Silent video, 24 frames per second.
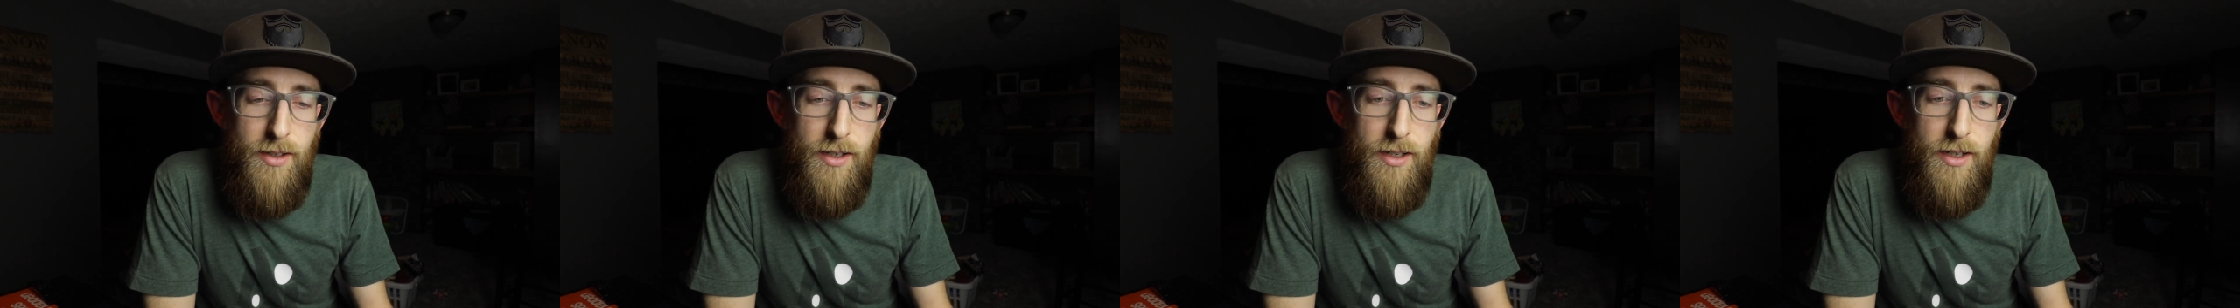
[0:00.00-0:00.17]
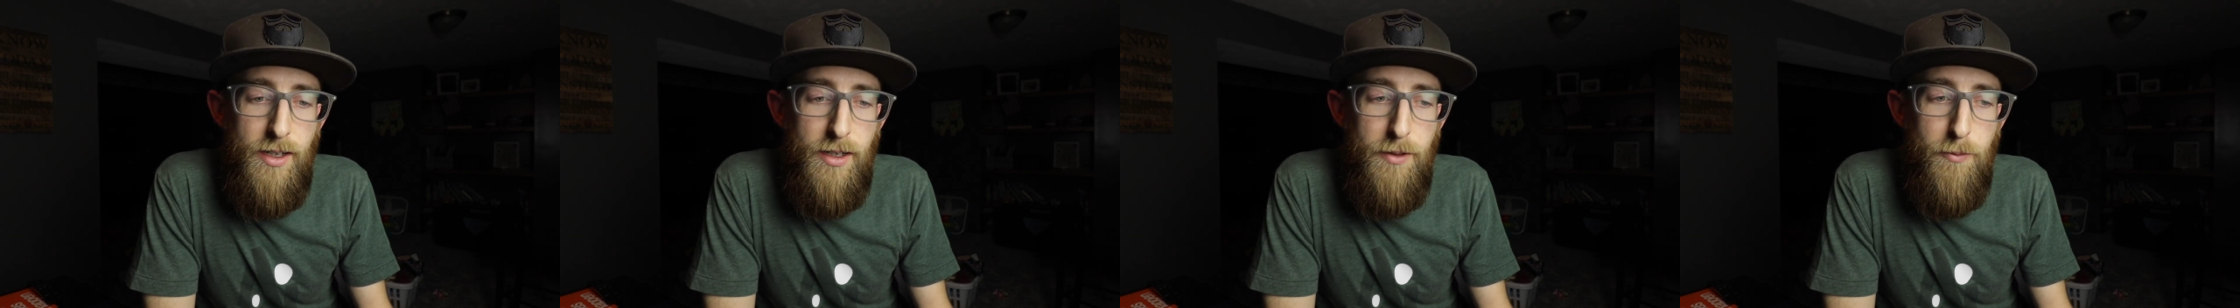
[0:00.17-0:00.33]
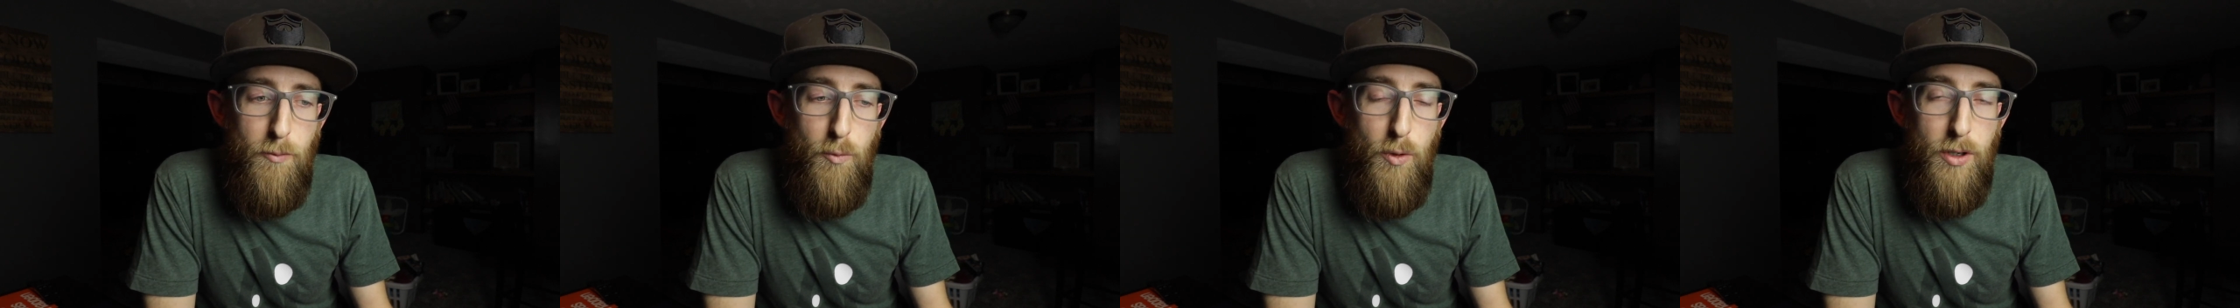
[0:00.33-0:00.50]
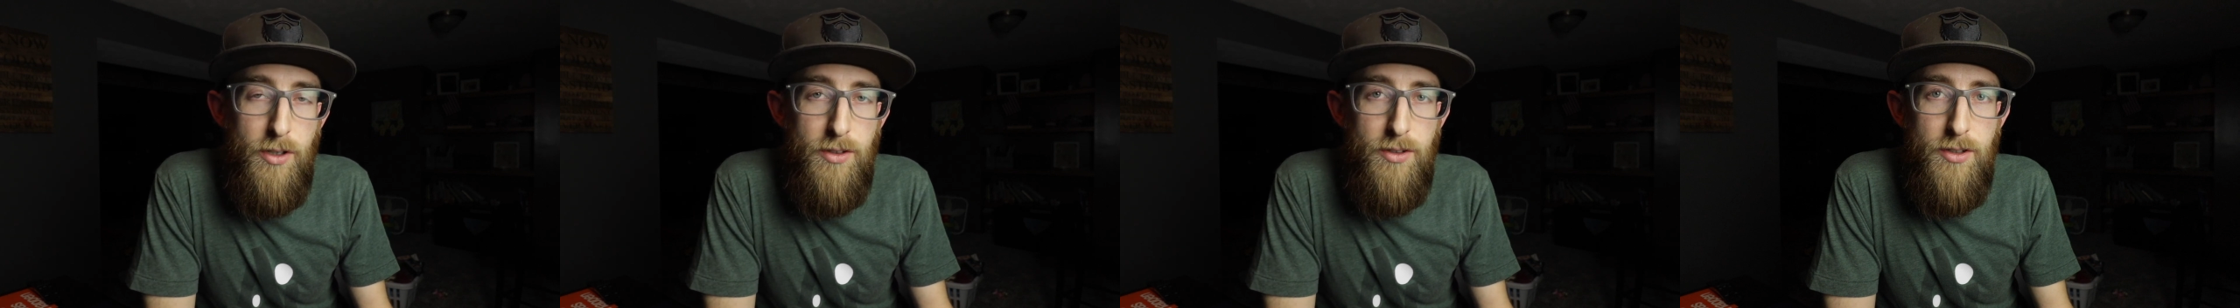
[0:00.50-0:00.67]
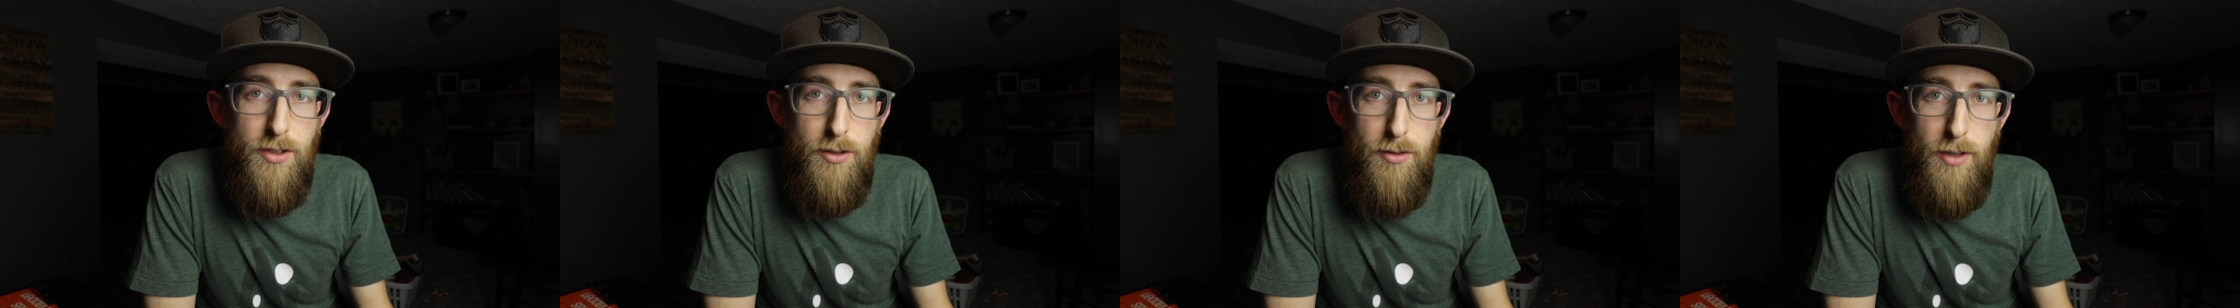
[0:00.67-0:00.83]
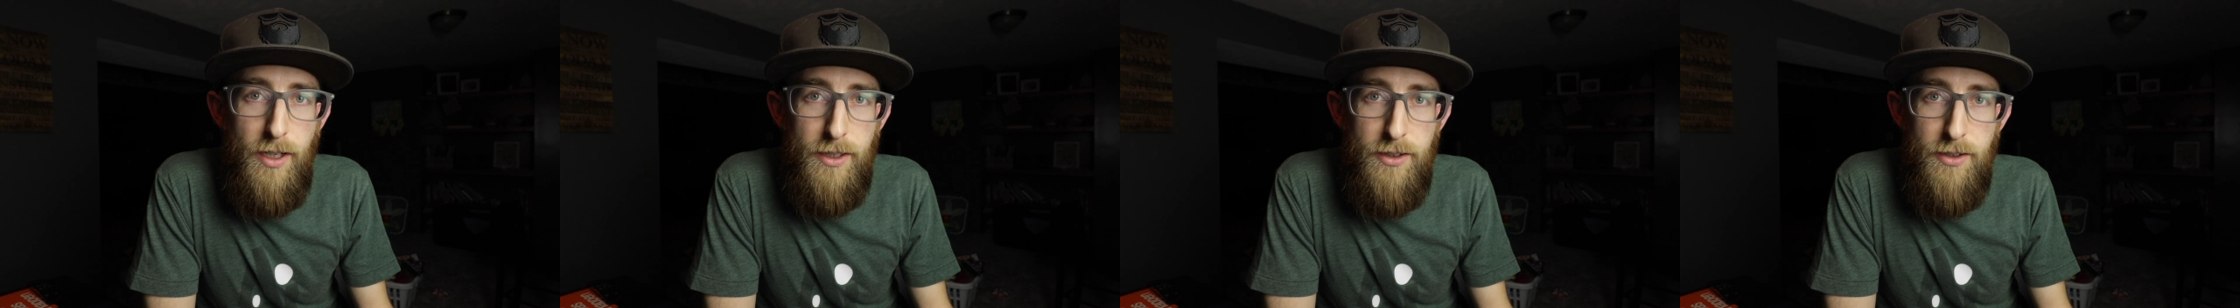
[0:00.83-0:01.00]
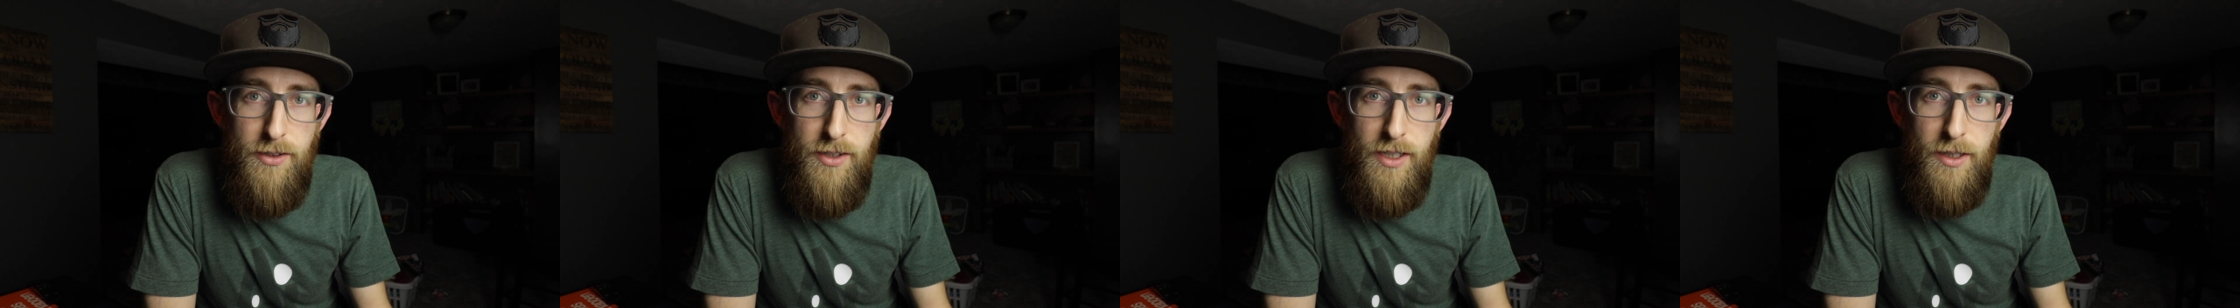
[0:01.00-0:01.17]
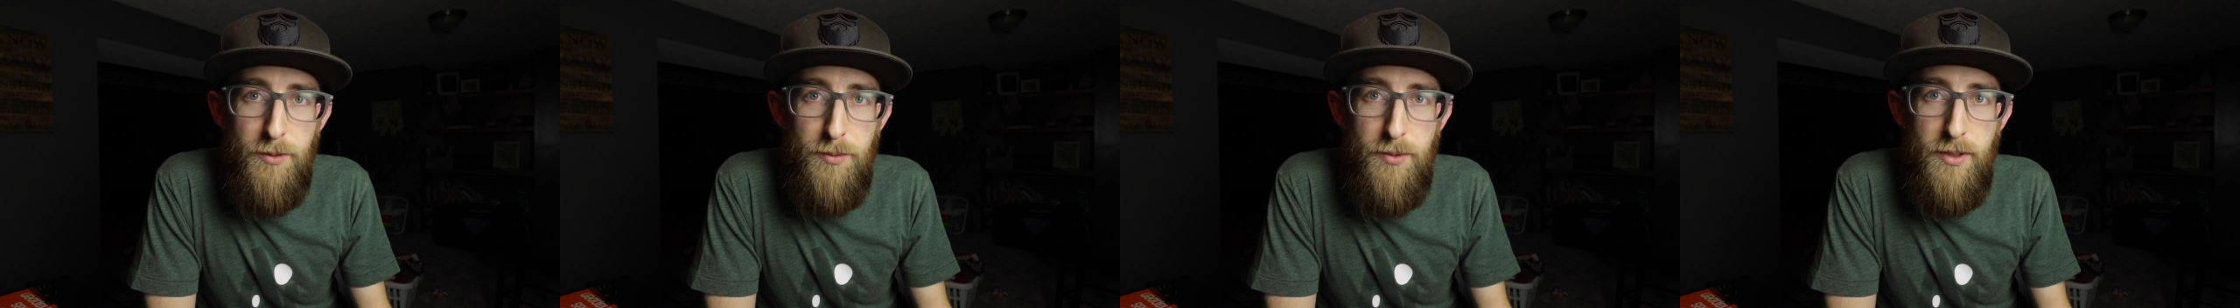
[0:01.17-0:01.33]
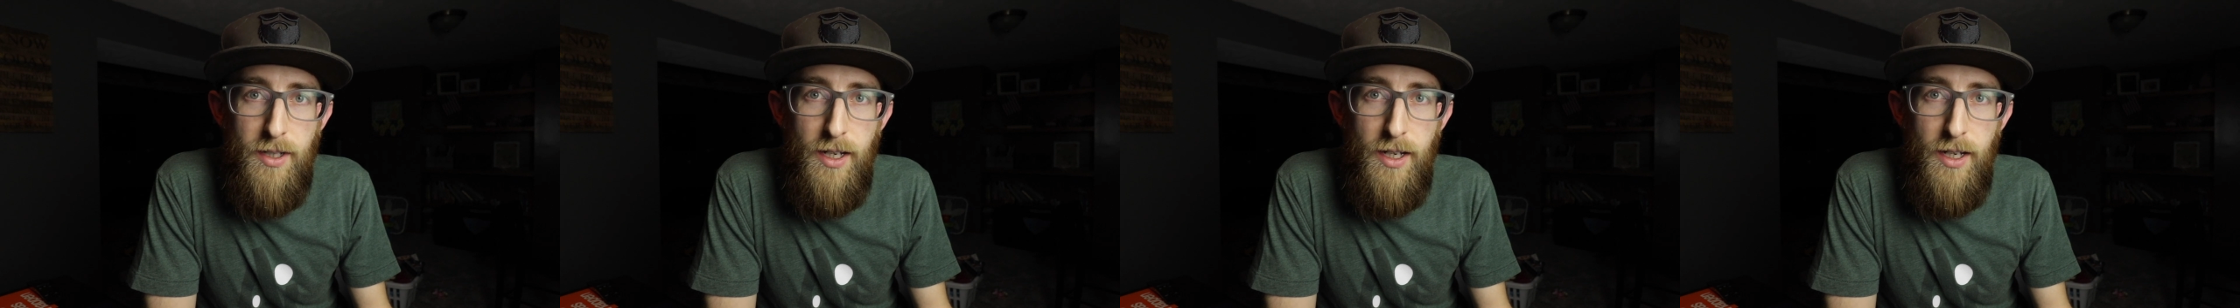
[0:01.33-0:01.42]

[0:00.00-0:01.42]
what do you like to take